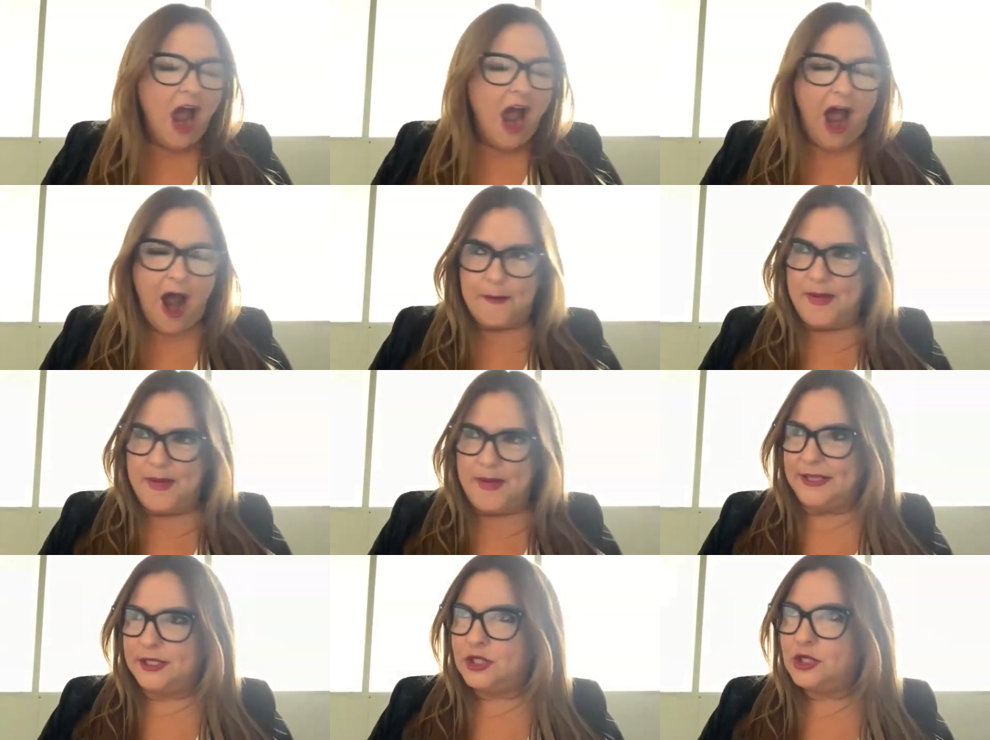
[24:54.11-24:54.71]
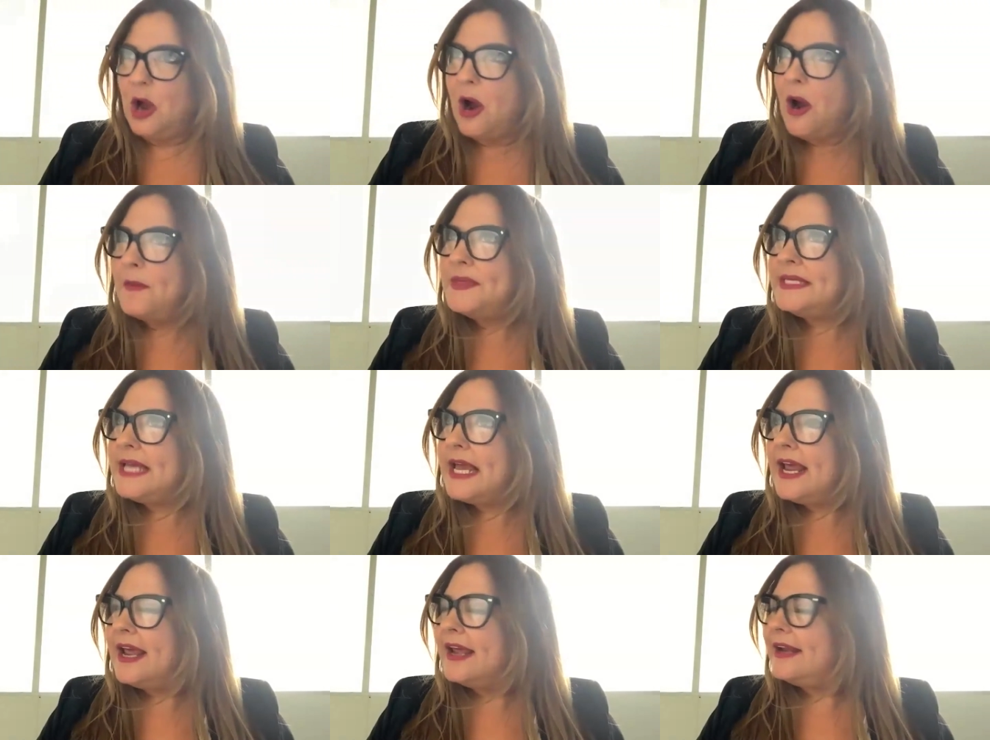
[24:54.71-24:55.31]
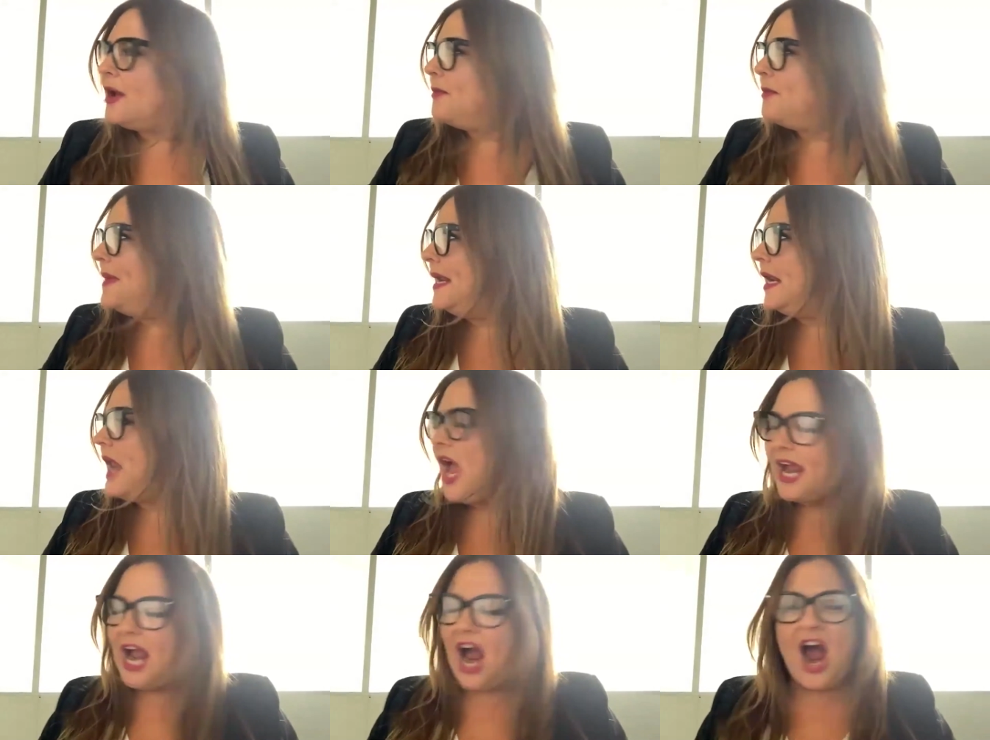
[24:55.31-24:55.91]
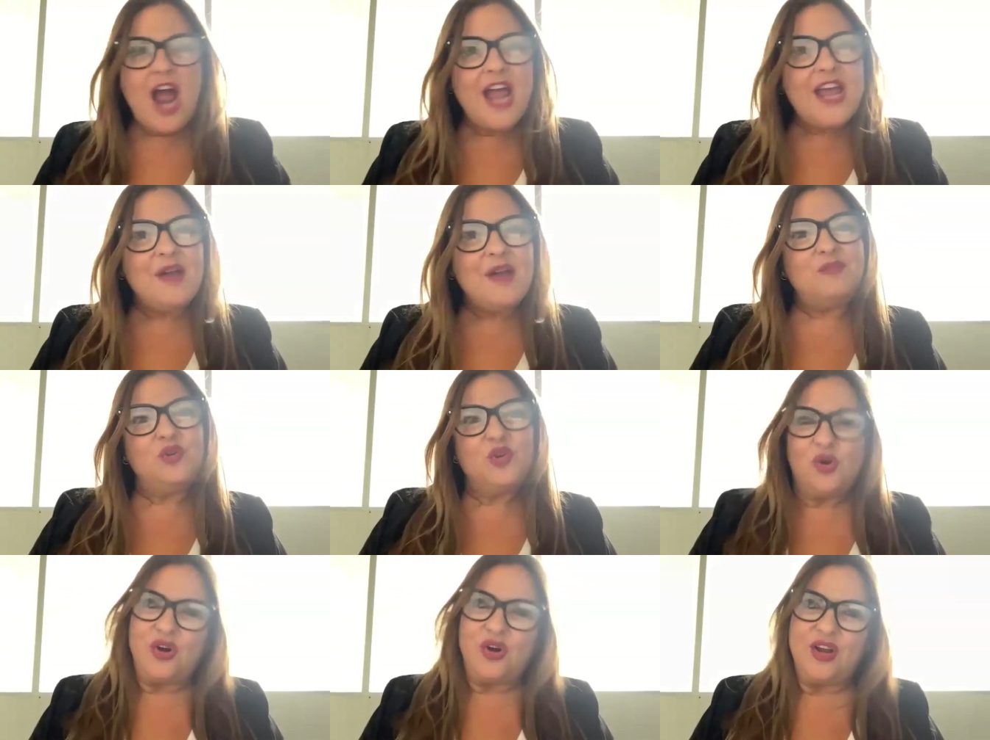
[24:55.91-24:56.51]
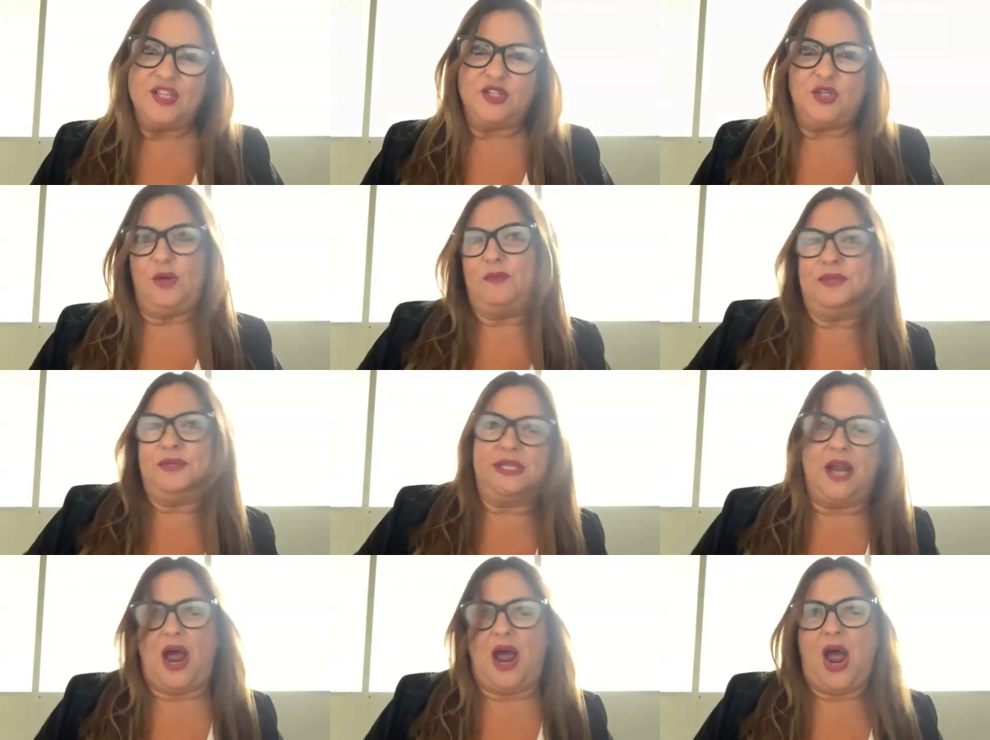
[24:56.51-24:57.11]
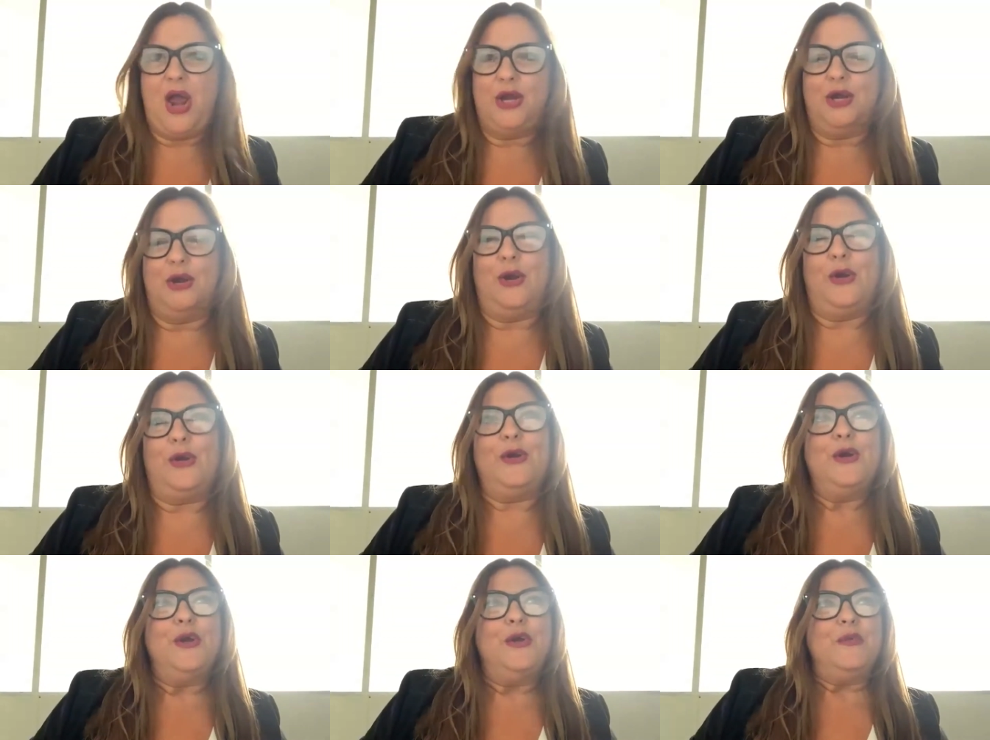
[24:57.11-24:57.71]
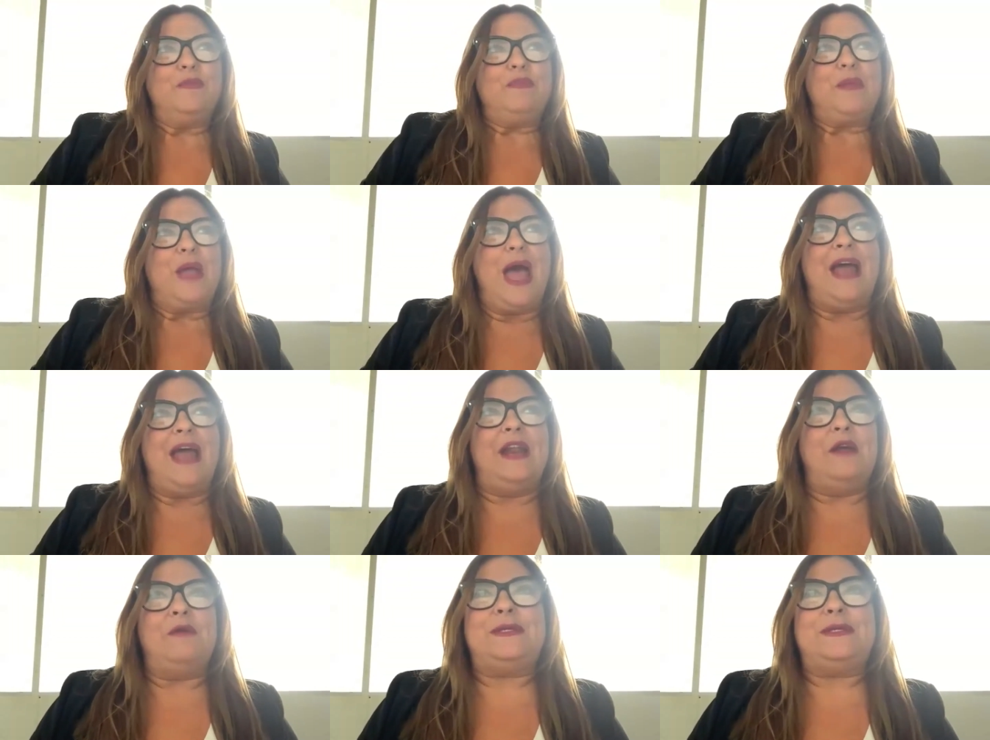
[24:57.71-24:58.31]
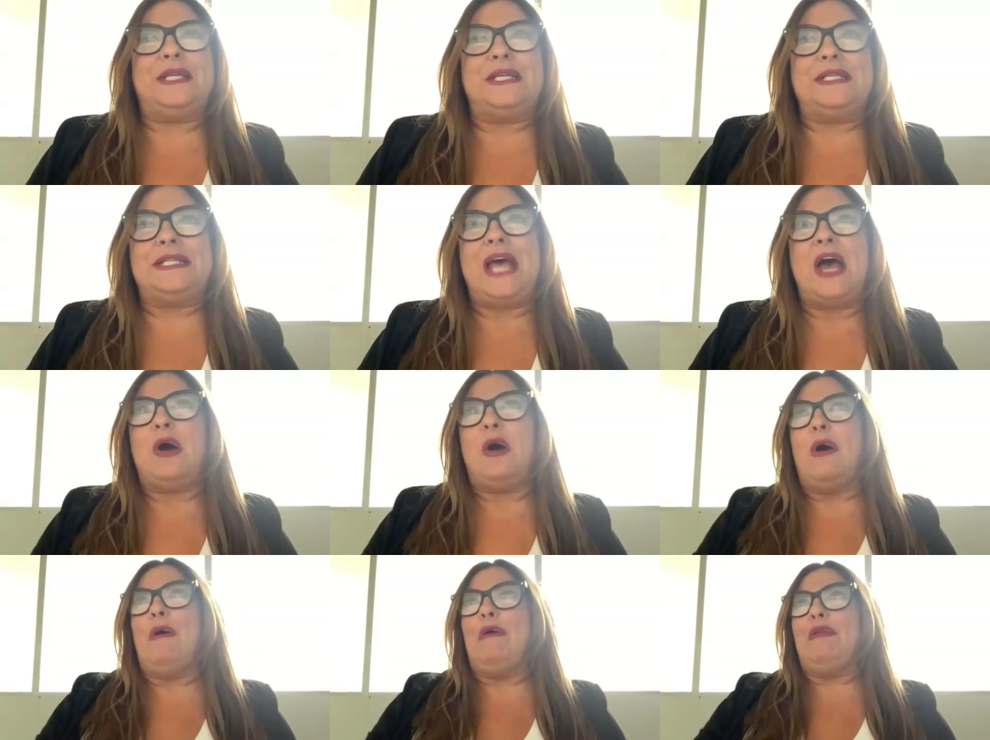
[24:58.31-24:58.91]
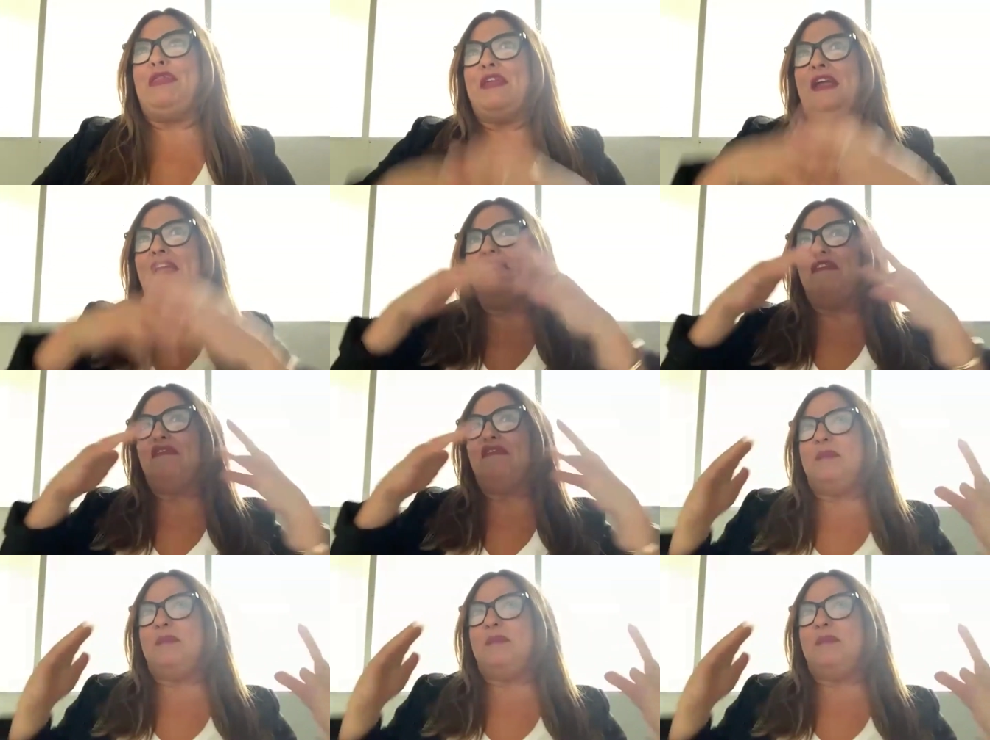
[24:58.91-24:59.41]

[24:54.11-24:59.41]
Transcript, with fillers: I'd be so upset. I'd be like, I am not a superstar, you know. And it was just that whole thing of